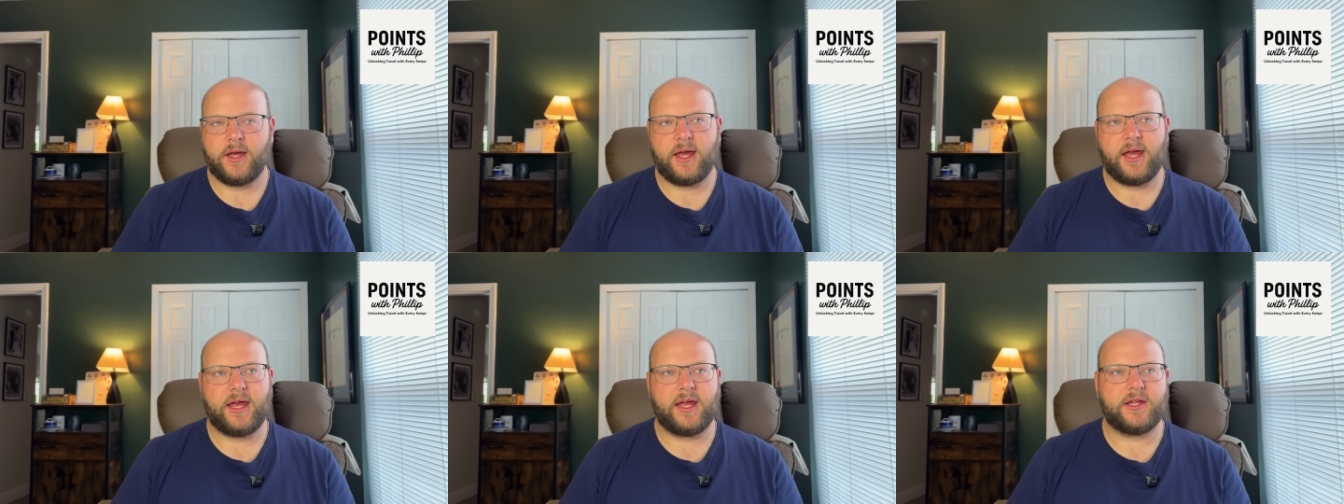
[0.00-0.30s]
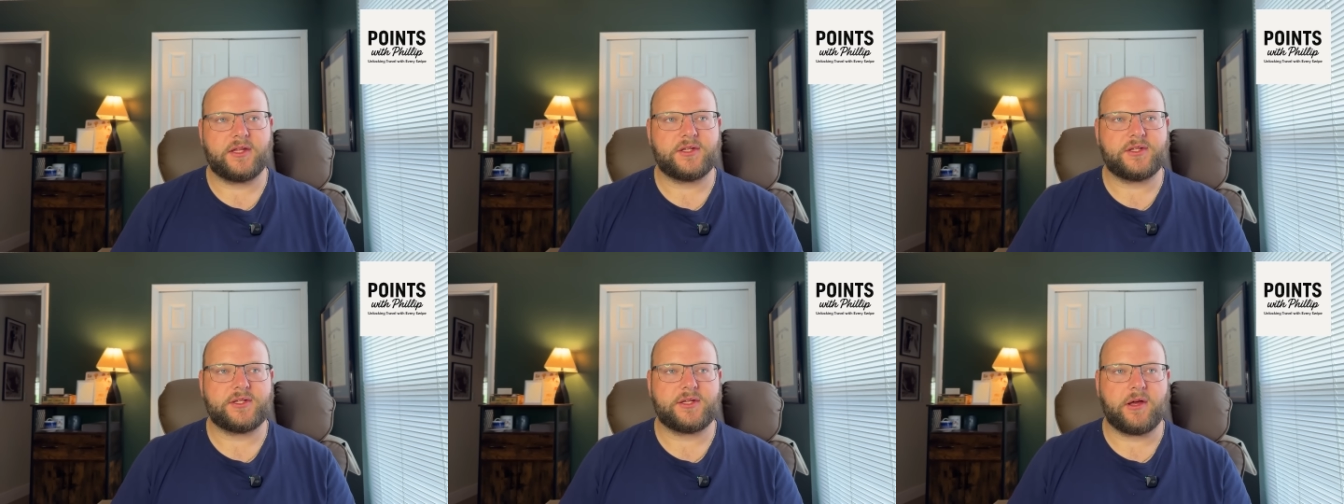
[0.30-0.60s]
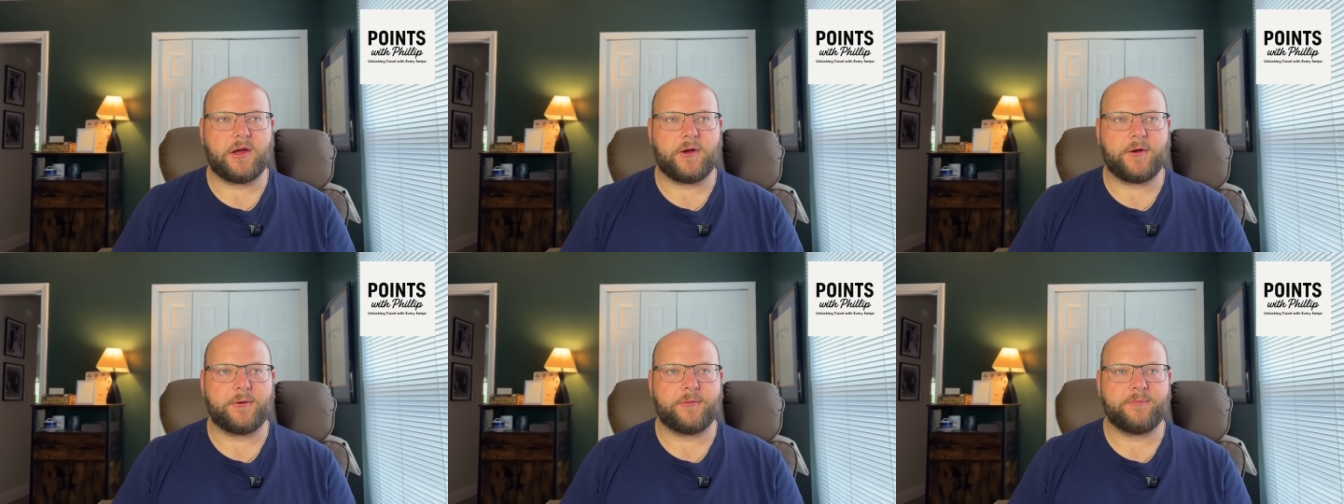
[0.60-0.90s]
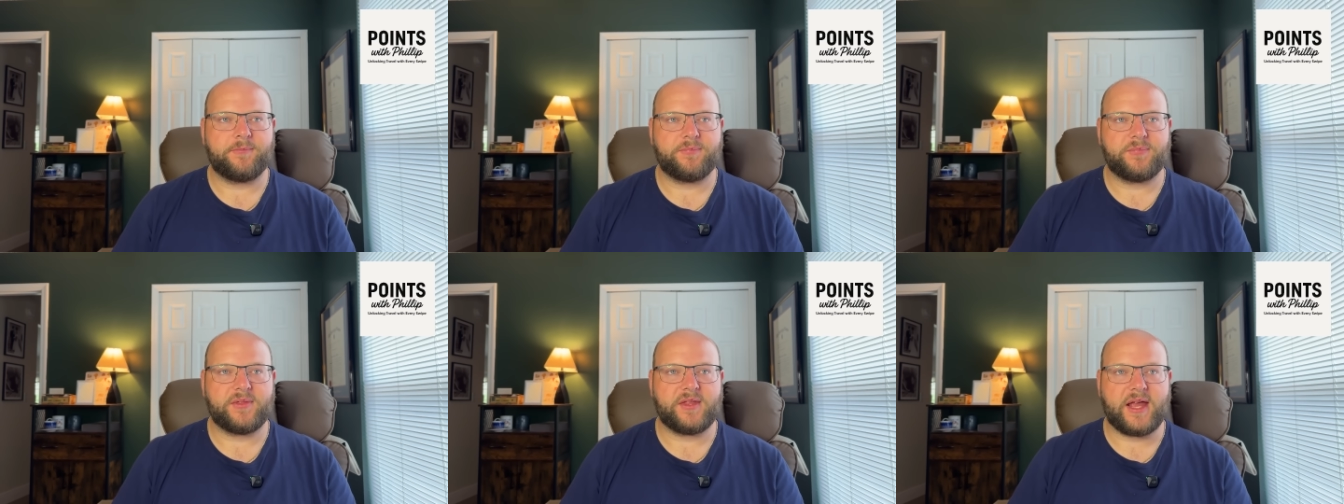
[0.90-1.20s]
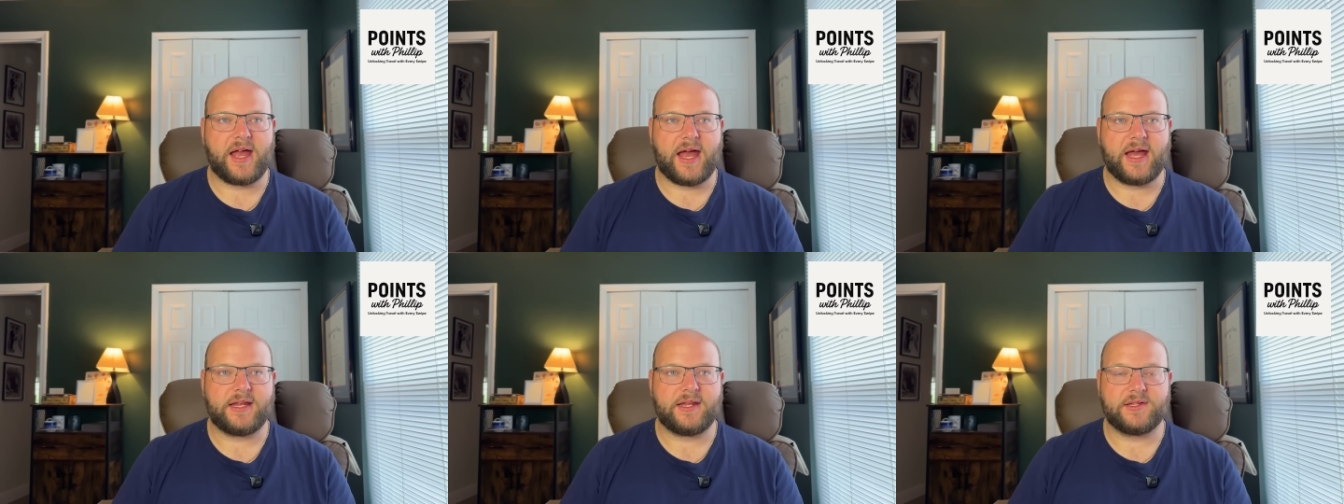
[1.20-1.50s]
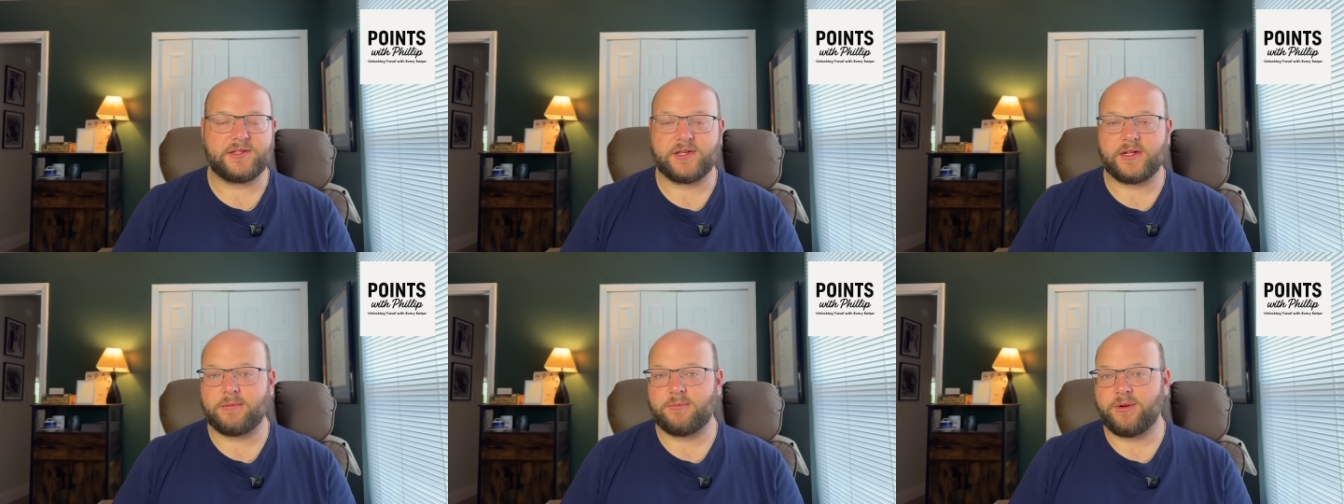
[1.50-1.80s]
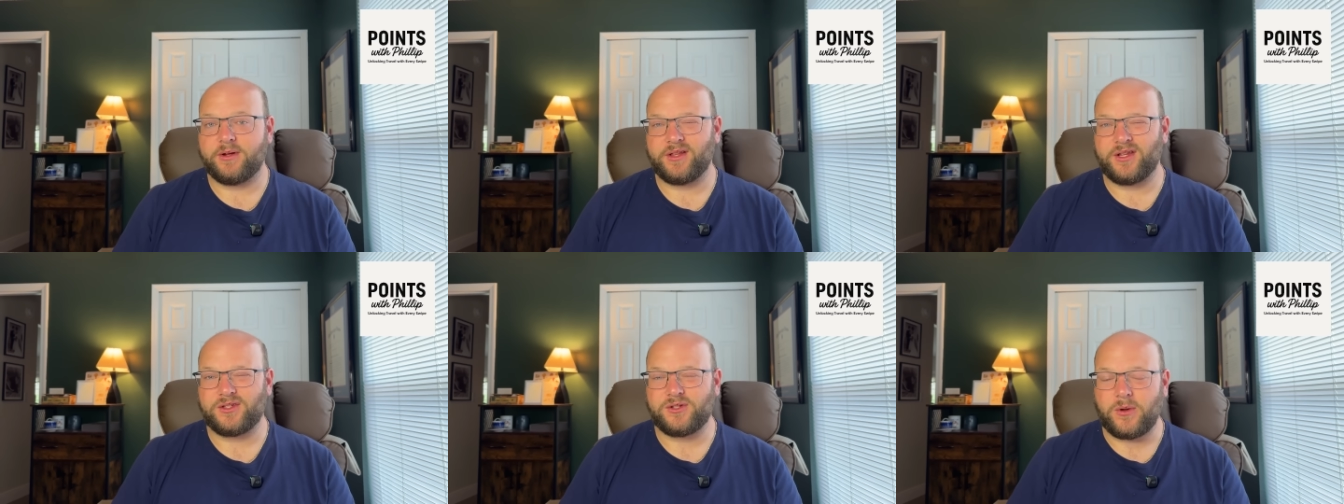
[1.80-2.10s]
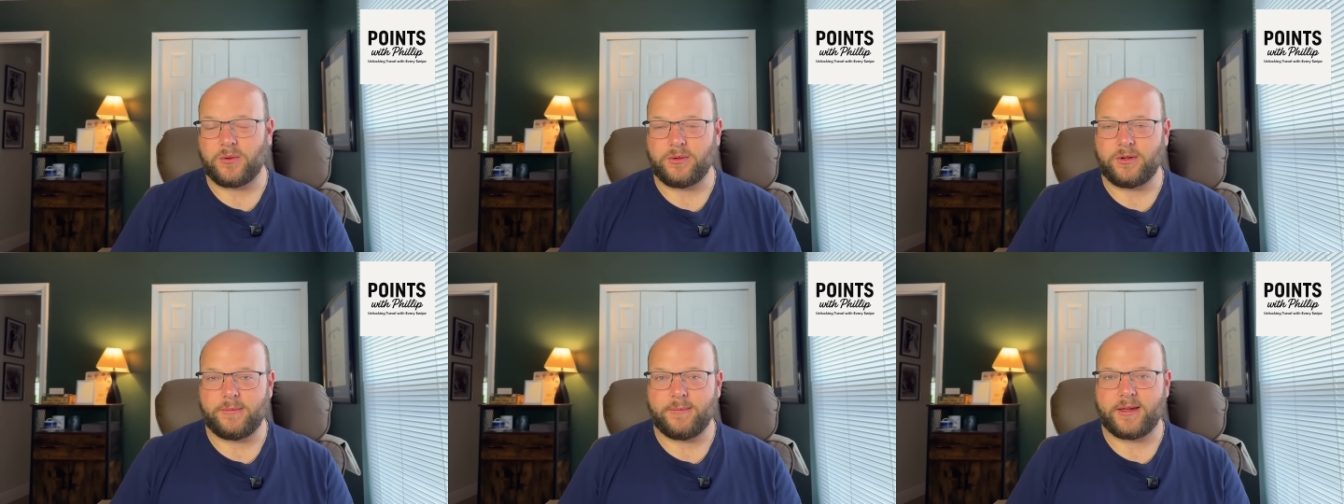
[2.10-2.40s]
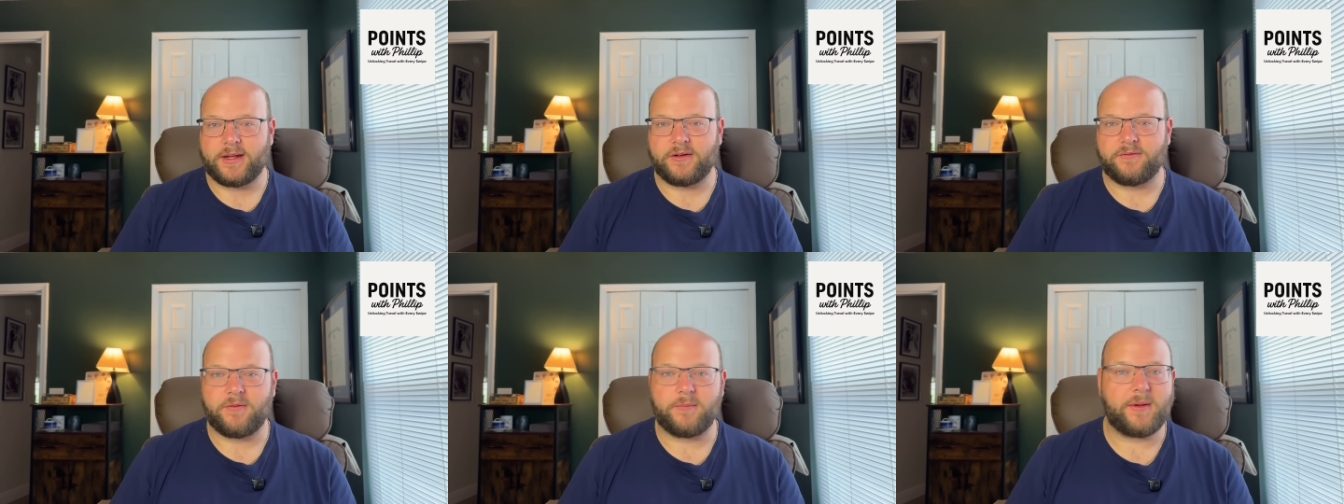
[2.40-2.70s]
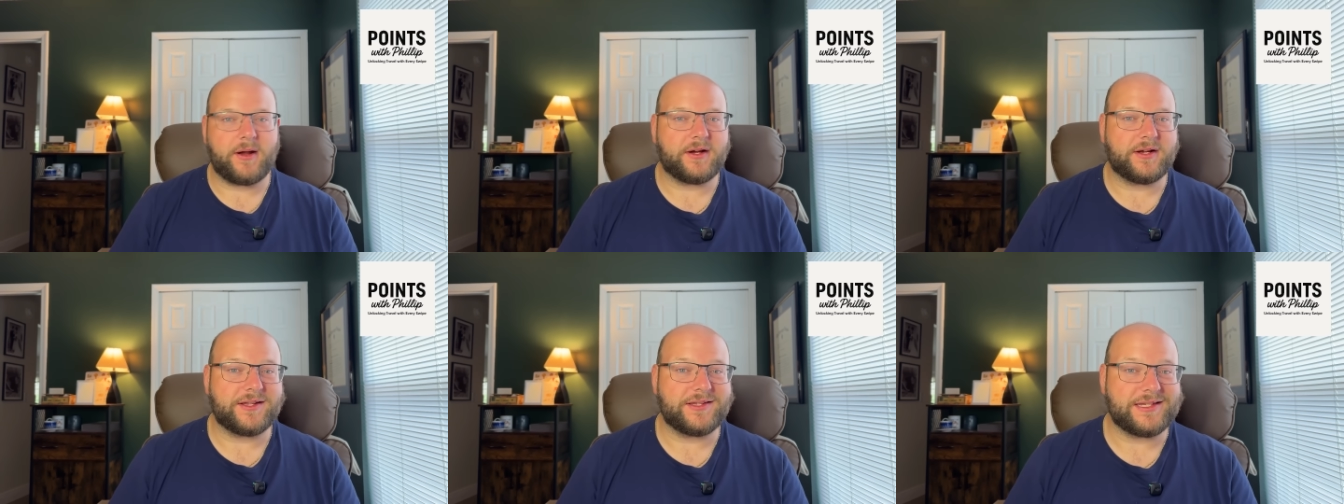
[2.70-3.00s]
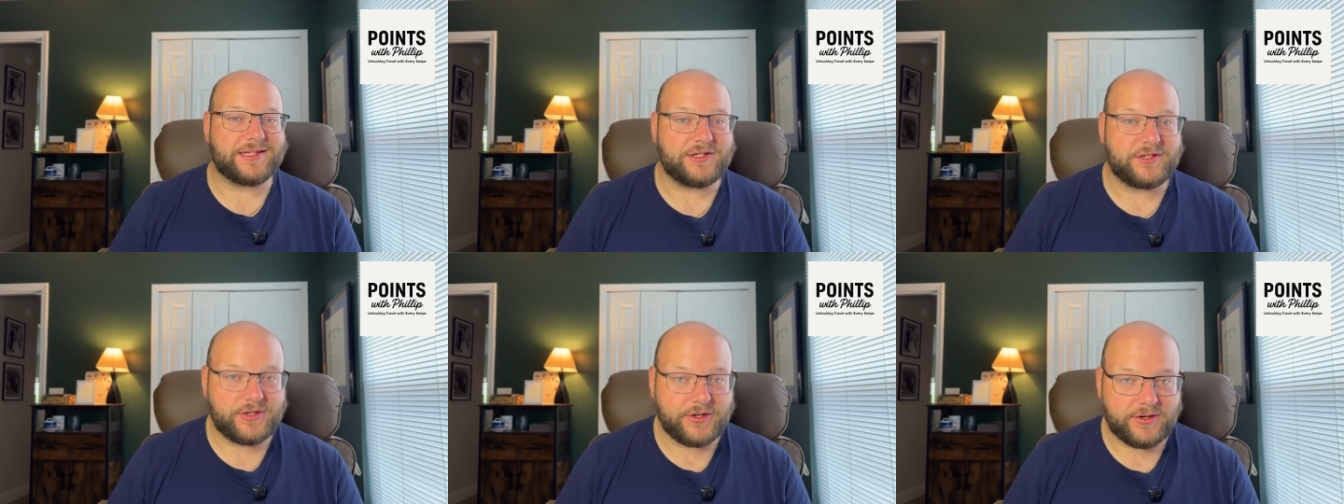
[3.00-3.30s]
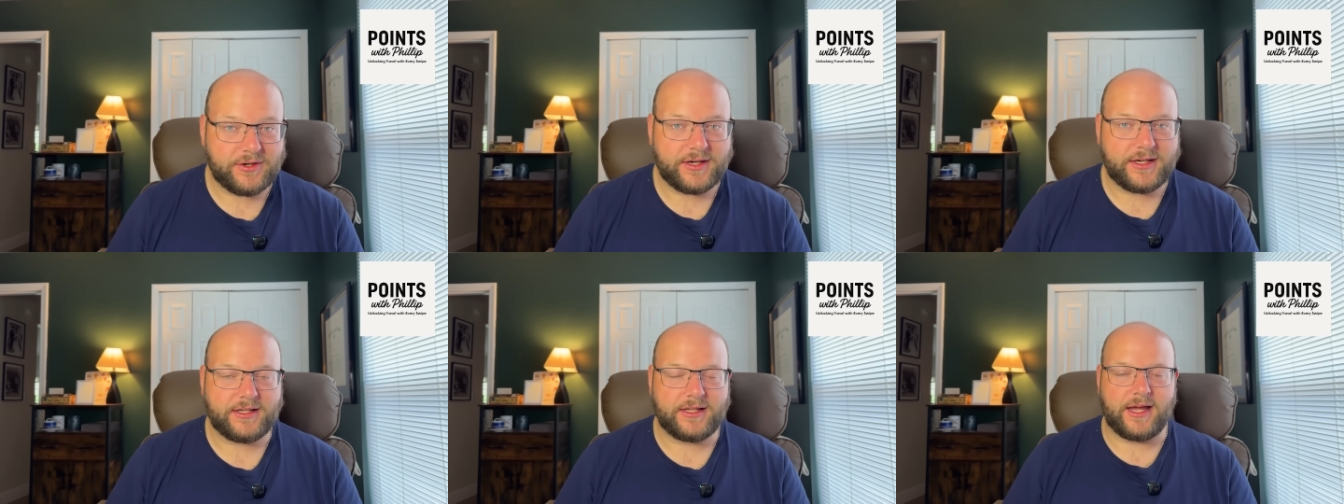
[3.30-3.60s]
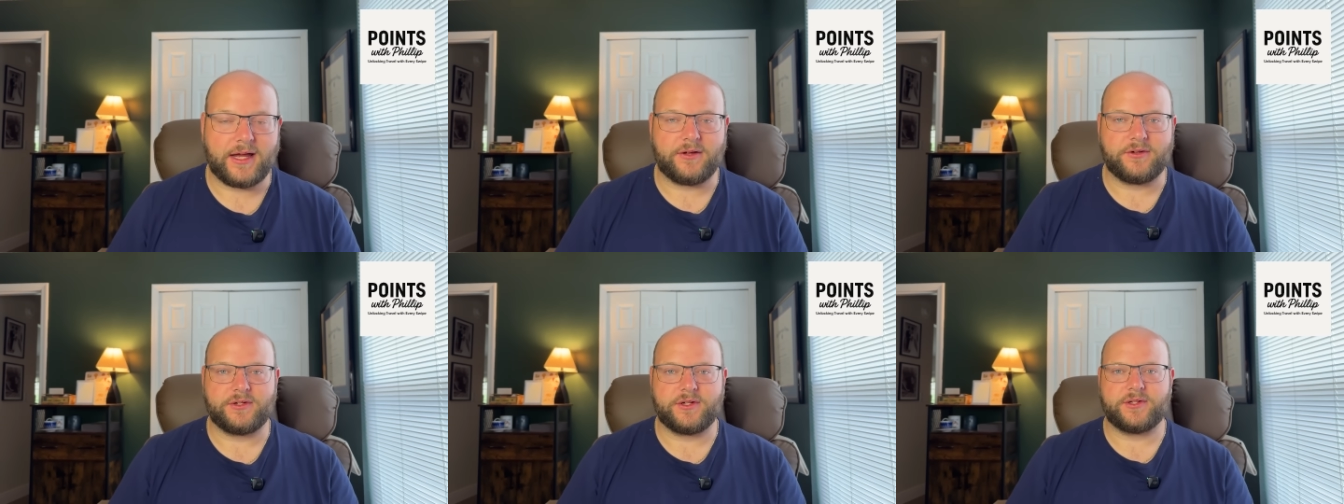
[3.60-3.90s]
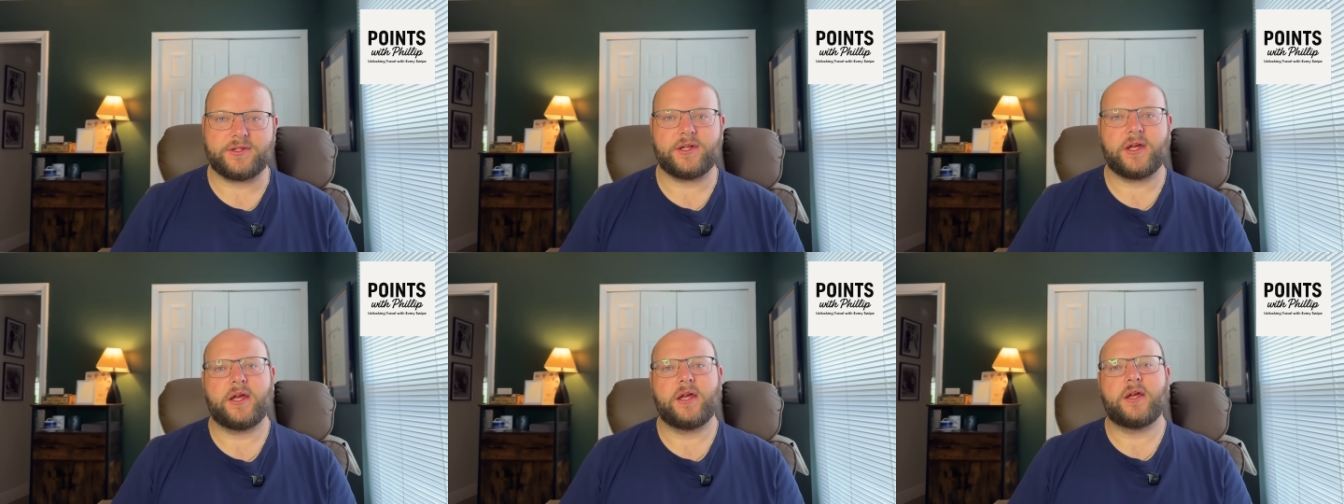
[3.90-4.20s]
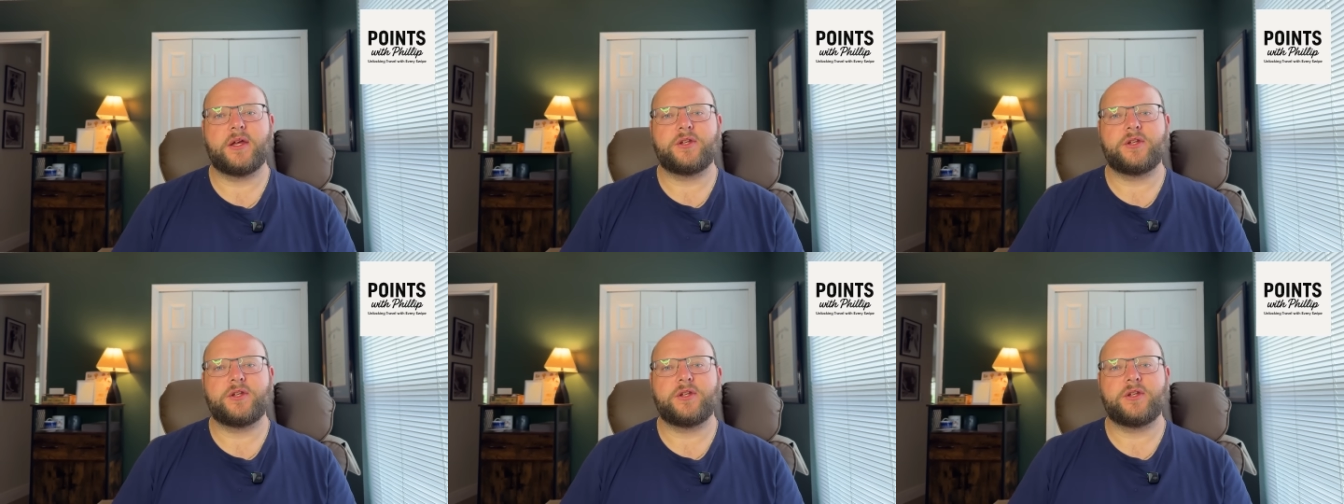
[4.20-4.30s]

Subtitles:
And so that is going to bring the total amount of American Centurion lounges